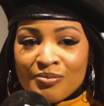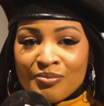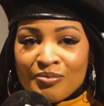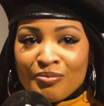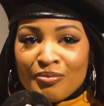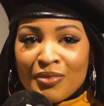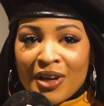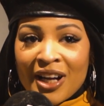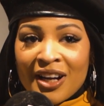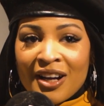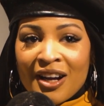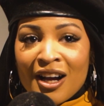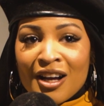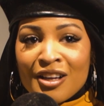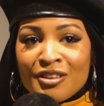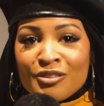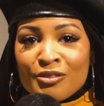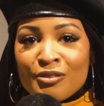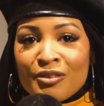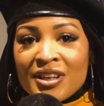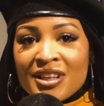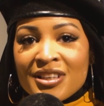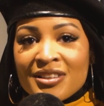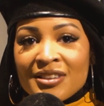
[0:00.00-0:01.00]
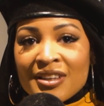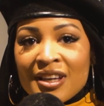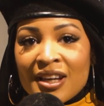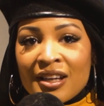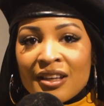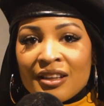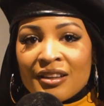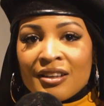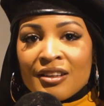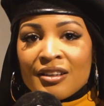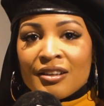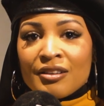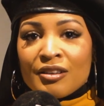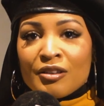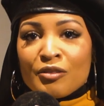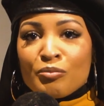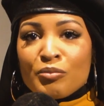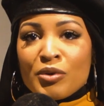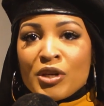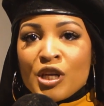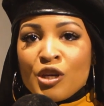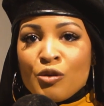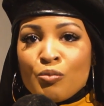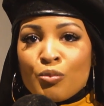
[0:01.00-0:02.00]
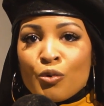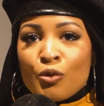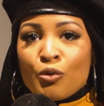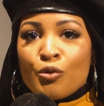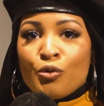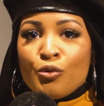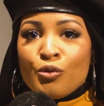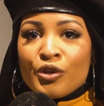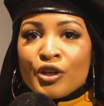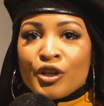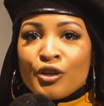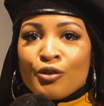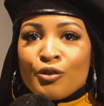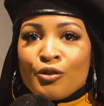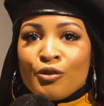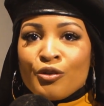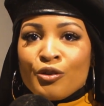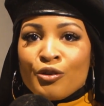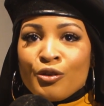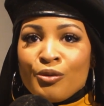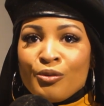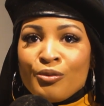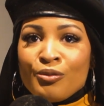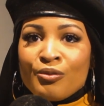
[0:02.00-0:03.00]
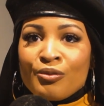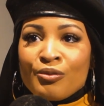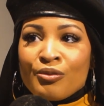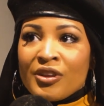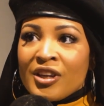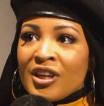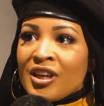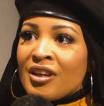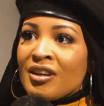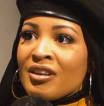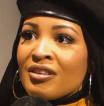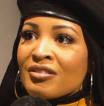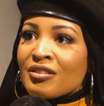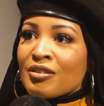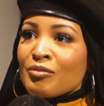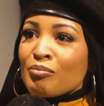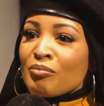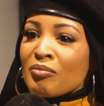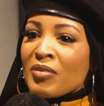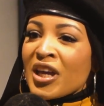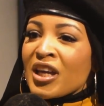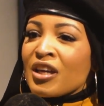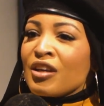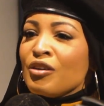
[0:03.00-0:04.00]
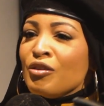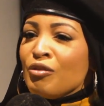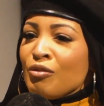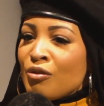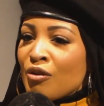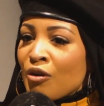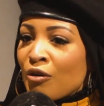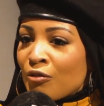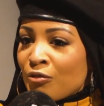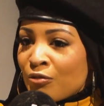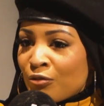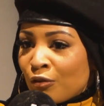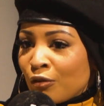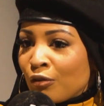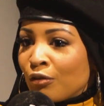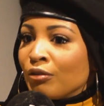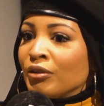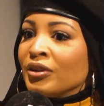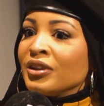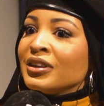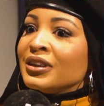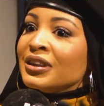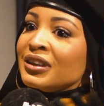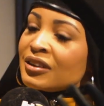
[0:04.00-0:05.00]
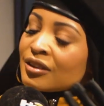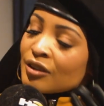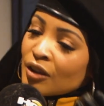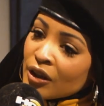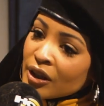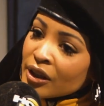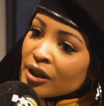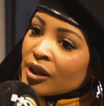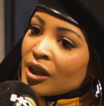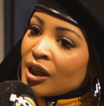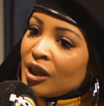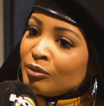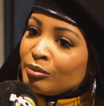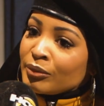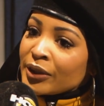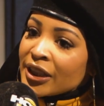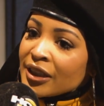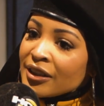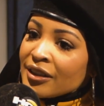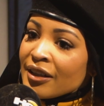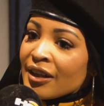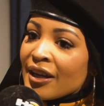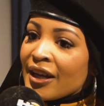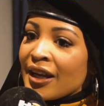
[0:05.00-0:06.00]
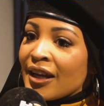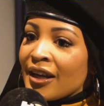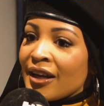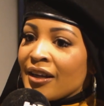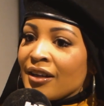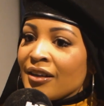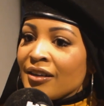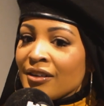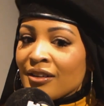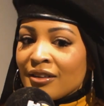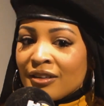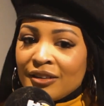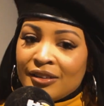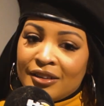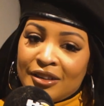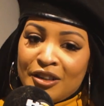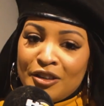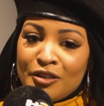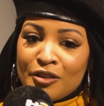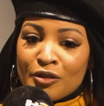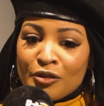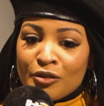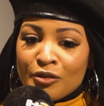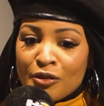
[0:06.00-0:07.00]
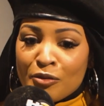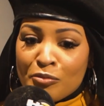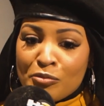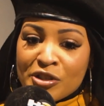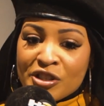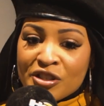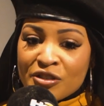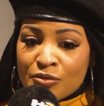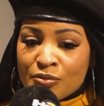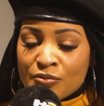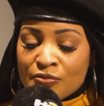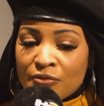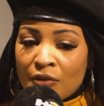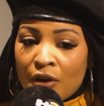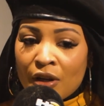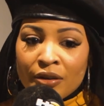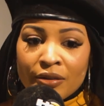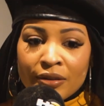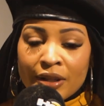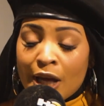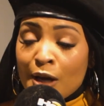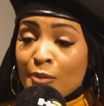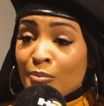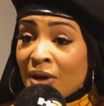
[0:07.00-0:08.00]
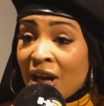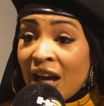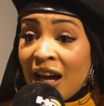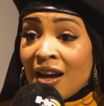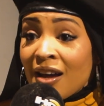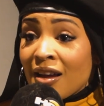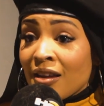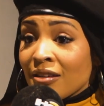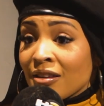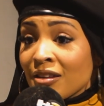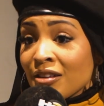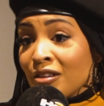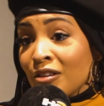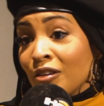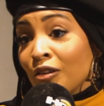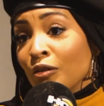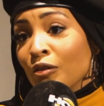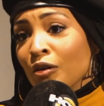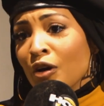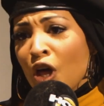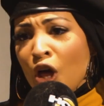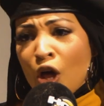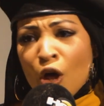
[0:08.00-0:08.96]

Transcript: by God's grace, like, the people who could do things and make you go forward just started coming. Right. And, you know, then we just followed that path, you know.